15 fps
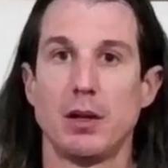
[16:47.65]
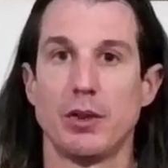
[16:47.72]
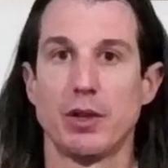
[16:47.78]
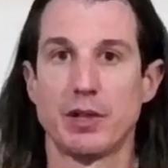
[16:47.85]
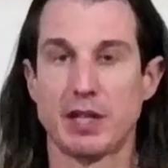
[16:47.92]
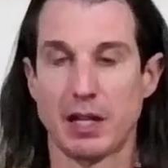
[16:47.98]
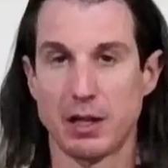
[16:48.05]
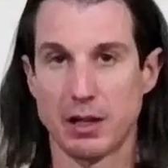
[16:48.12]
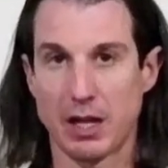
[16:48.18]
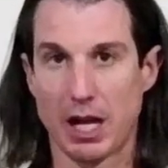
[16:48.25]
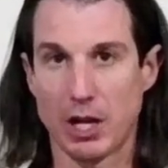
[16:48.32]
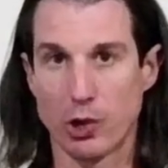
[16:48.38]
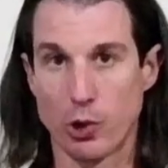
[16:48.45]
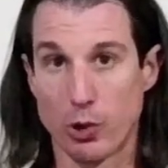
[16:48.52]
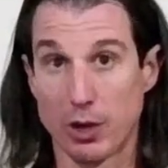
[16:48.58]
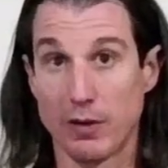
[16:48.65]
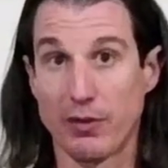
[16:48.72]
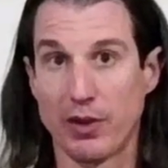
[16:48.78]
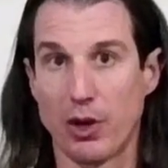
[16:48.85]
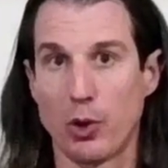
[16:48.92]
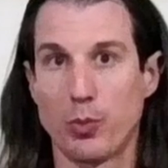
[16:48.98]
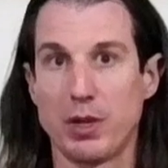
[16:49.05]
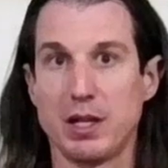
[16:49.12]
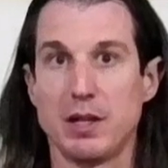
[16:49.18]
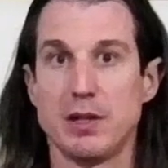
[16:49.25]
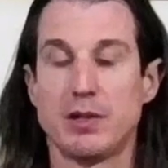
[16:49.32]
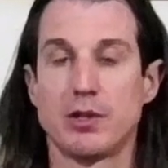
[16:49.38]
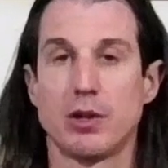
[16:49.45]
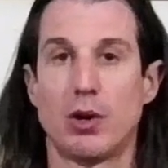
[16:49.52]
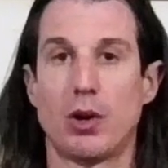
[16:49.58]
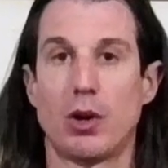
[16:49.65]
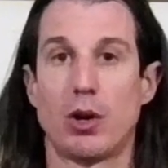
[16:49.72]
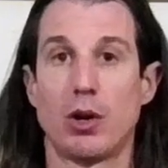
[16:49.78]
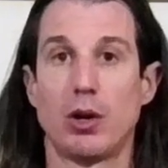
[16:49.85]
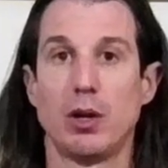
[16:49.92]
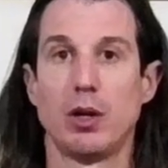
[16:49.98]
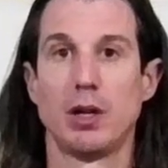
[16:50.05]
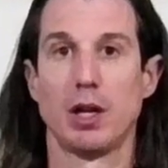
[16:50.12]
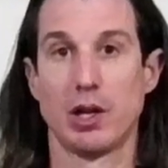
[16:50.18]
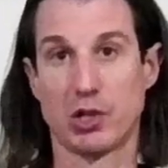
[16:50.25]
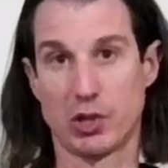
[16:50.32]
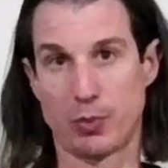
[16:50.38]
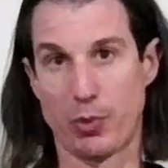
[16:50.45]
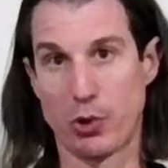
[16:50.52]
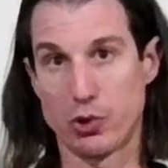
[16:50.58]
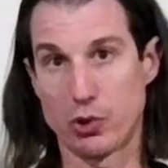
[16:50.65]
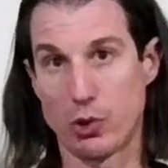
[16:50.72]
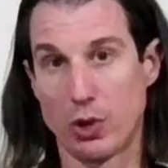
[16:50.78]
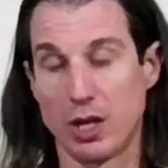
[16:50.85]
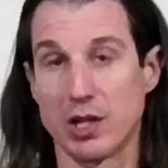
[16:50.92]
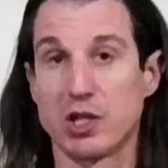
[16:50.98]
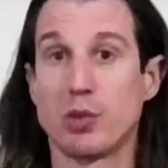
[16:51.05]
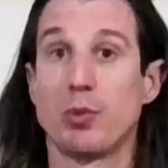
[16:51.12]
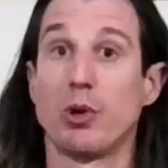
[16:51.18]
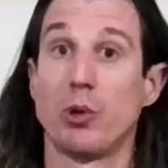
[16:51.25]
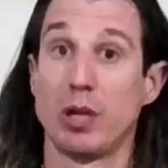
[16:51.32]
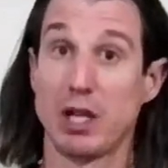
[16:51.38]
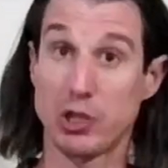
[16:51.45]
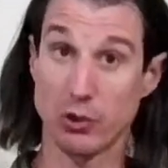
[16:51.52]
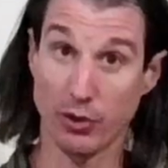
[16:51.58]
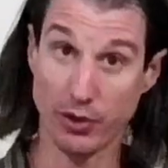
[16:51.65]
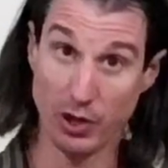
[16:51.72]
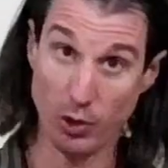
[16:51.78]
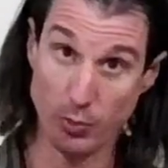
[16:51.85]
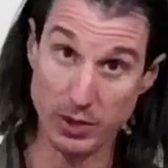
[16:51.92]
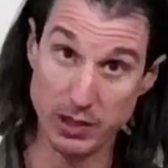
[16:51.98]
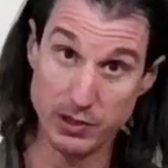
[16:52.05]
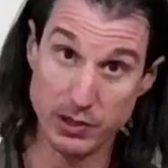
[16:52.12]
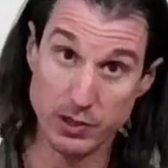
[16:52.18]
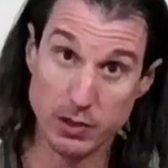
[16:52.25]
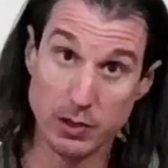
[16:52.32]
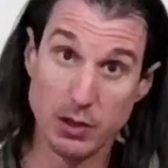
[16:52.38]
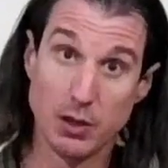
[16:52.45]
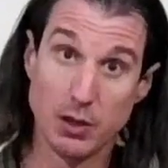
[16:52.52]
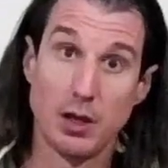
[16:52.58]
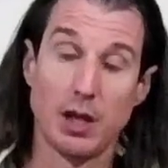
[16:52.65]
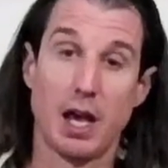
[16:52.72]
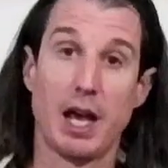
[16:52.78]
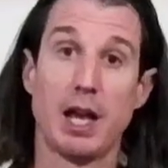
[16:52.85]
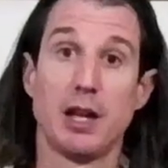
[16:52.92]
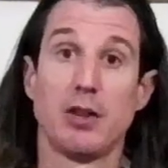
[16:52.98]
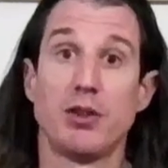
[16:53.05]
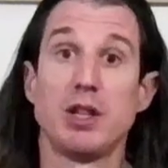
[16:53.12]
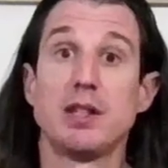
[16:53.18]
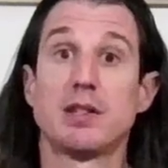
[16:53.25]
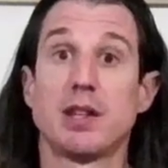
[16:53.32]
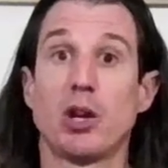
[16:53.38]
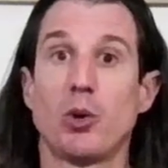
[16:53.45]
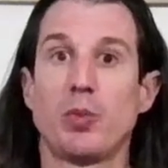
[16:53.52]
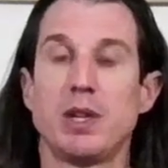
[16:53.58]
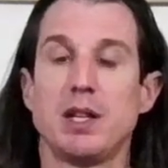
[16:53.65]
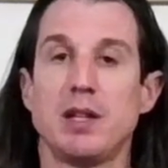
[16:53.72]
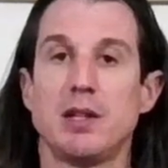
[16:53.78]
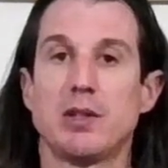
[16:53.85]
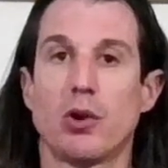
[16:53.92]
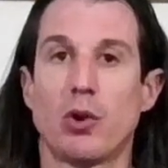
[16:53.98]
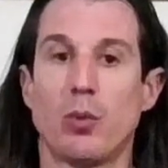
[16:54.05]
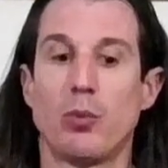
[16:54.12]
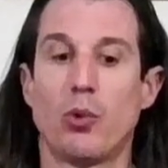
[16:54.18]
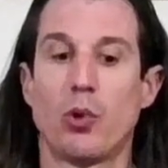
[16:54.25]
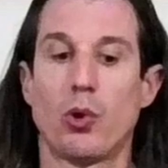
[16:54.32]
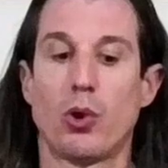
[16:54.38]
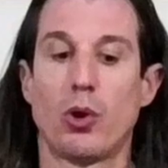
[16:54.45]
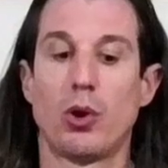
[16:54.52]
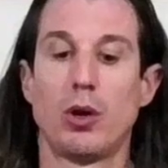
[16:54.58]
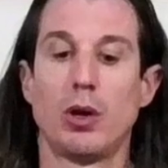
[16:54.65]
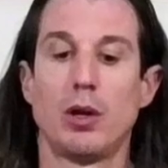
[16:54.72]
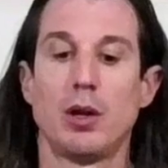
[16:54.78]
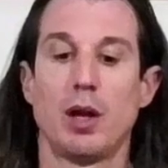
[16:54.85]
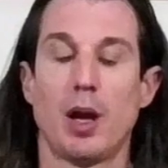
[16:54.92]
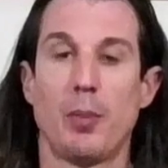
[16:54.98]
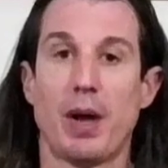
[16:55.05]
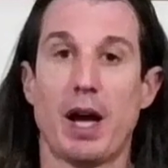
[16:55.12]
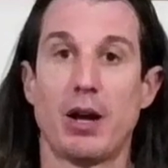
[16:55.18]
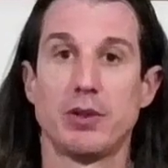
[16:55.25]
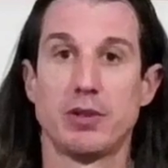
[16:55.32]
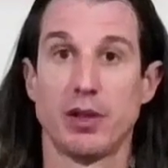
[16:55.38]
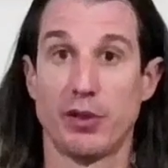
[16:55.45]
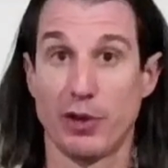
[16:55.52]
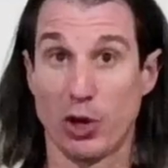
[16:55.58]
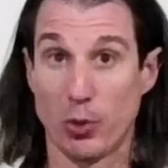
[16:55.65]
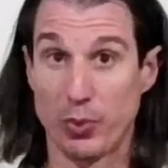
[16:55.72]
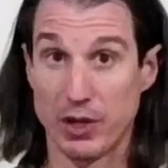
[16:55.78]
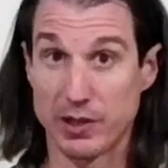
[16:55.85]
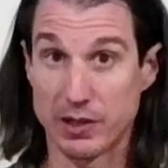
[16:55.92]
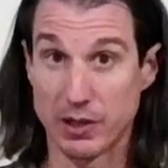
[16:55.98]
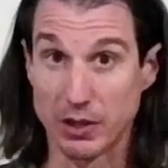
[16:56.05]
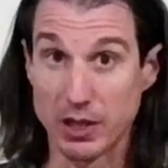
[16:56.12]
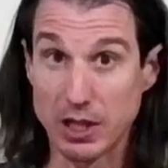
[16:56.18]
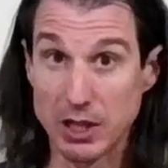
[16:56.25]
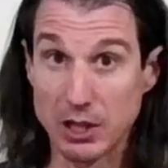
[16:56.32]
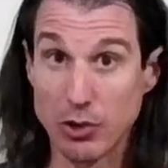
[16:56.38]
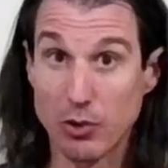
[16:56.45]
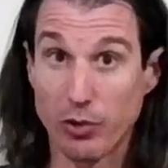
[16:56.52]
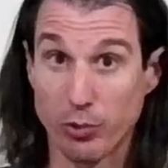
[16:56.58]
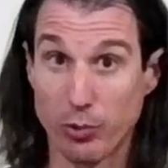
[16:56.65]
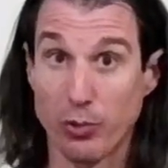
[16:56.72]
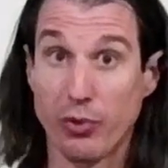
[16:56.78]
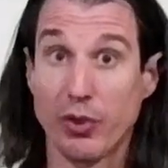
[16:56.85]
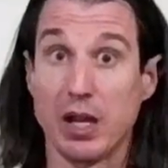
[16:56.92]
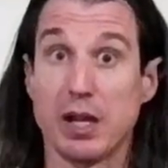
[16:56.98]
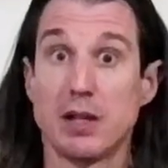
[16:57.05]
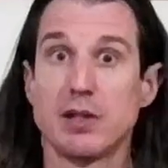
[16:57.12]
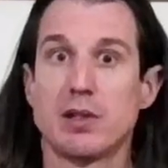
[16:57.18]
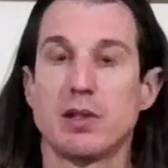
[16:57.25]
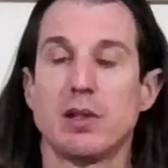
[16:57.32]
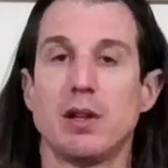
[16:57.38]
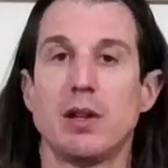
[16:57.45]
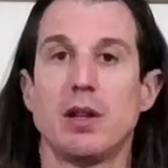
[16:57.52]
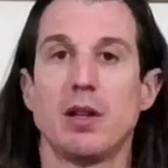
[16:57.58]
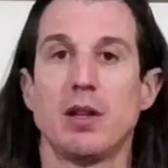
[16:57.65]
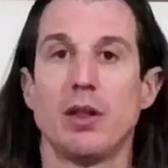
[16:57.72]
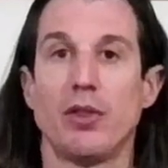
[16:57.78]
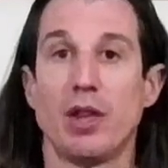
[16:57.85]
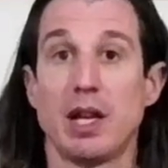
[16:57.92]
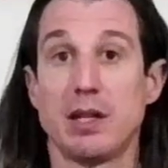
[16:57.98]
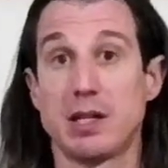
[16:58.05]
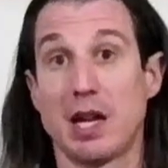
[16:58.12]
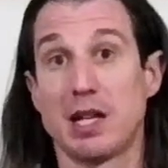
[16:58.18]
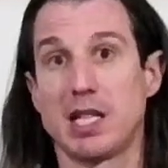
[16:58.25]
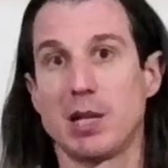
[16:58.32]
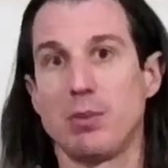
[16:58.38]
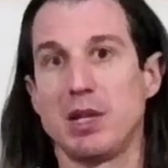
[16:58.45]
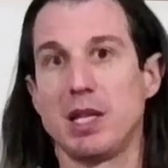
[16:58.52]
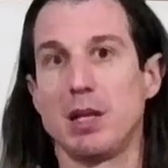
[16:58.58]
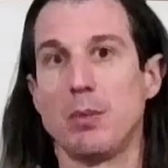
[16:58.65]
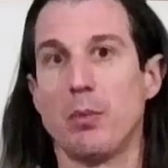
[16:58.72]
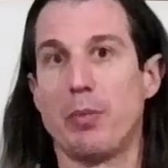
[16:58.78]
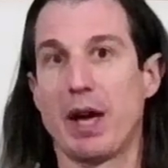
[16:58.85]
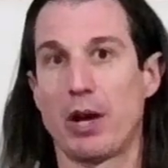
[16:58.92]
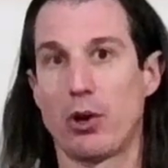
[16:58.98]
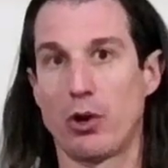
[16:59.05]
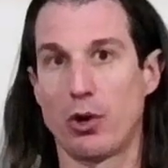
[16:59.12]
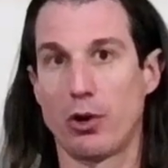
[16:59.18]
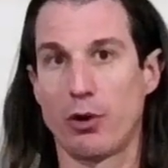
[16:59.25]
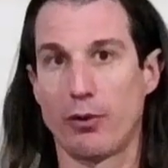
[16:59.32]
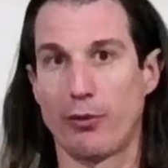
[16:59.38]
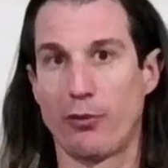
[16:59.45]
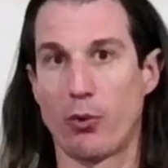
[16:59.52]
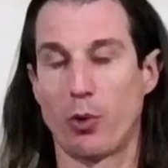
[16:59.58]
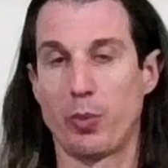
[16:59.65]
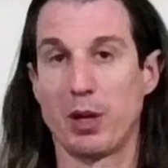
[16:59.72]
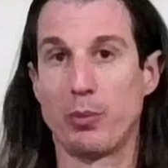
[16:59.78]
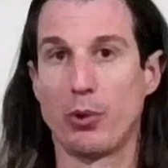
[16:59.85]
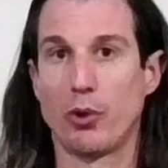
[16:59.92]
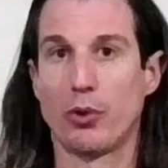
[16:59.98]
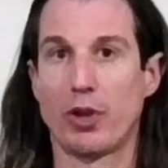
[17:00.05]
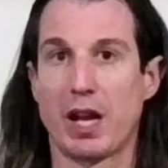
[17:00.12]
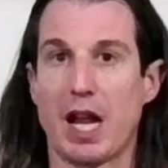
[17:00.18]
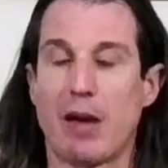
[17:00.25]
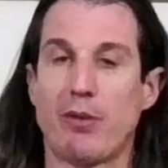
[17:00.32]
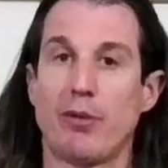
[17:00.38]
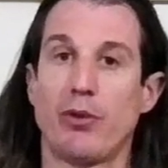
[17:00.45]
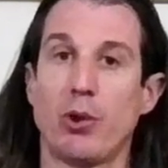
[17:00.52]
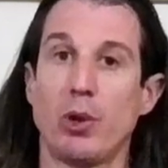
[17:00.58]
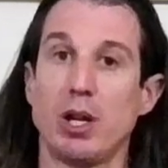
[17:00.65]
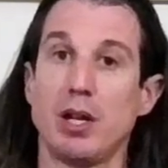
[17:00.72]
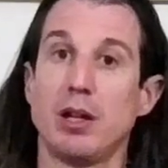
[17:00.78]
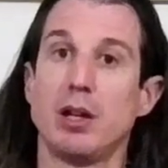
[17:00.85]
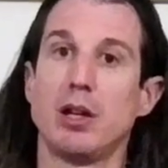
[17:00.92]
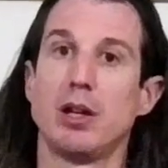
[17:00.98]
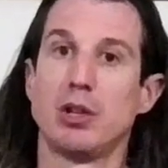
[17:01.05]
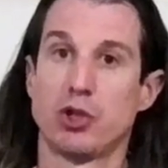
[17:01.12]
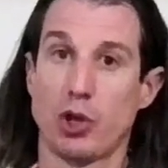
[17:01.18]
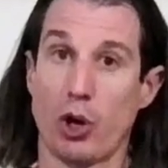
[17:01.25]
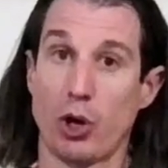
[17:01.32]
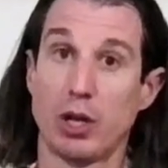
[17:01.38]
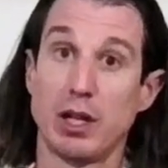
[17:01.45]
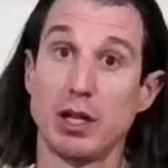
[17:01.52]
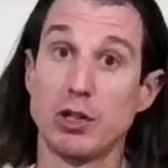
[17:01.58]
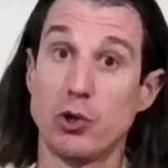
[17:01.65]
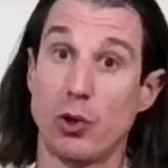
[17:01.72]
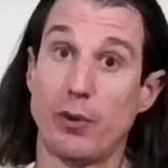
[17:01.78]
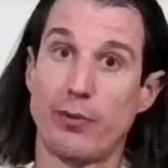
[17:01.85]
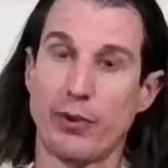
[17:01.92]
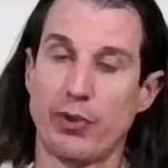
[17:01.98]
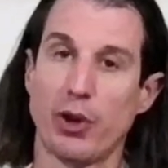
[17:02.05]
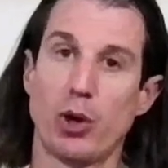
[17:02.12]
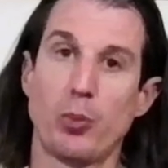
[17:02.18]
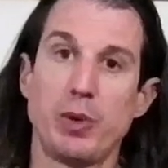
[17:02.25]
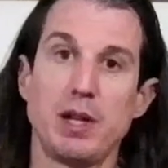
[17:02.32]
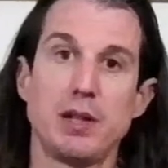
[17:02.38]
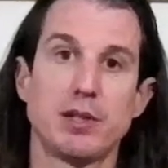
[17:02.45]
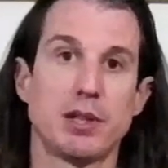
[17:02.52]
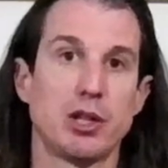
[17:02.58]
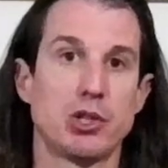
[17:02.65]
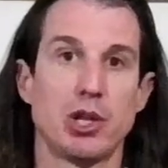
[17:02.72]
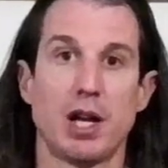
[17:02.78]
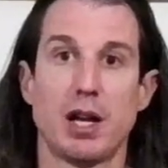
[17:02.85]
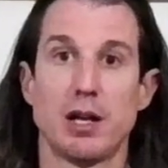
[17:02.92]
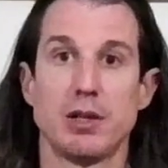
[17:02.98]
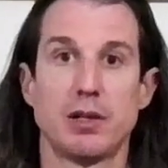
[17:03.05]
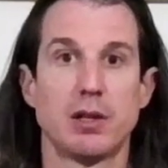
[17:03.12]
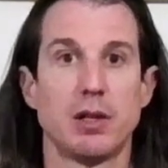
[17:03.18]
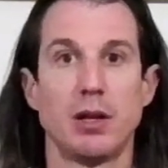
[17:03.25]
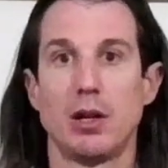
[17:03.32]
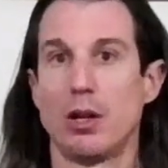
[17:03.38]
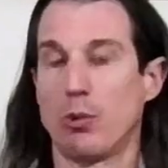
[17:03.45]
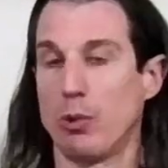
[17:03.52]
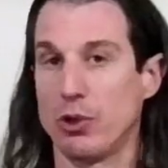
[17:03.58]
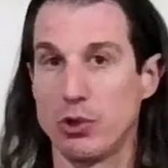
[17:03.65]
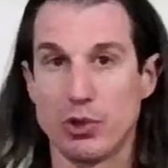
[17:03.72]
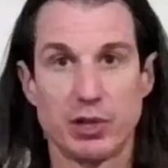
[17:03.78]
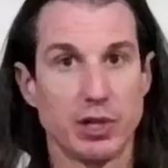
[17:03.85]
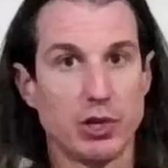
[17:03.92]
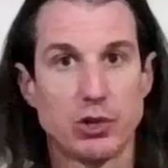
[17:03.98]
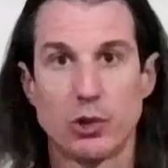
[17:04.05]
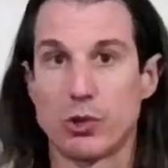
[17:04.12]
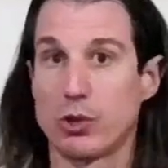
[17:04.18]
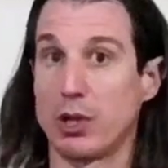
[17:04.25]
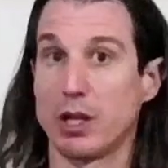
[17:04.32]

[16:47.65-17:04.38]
The second category of therapies are exposure and experiential therapies. And these therapies are more about the therapist leading you through things. They tend to be better for people that have a very targeted goal for therapy, such as reducing social